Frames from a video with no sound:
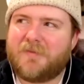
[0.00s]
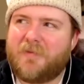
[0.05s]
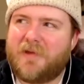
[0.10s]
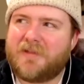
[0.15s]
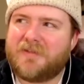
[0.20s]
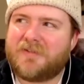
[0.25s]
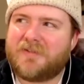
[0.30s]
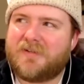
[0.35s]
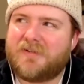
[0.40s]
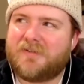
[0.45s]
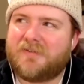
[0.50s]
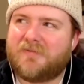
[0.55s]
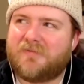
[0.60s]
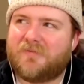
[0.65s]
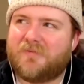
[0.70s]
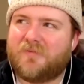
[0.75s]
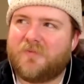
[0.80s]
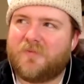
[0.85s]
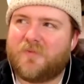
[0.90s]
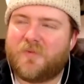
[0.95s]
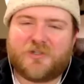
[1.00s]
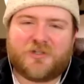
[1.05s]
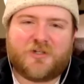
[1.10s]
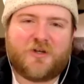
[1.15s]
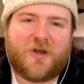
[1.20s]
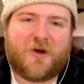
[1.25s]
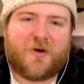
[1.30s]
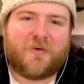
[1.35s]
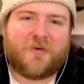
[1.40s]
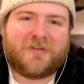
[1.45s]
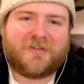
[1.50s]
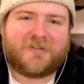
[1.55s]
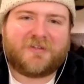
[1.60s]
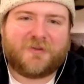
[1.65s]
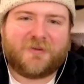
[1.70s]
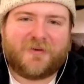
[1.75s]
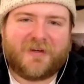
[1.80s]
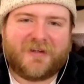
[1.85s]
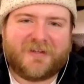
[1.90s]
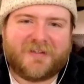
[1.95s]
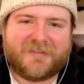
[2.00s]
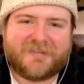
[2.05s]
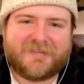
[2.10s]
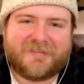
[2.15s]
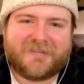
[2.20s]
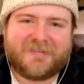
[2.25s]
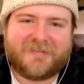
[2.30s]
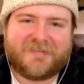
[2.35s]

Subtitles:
depends on what you go into, right?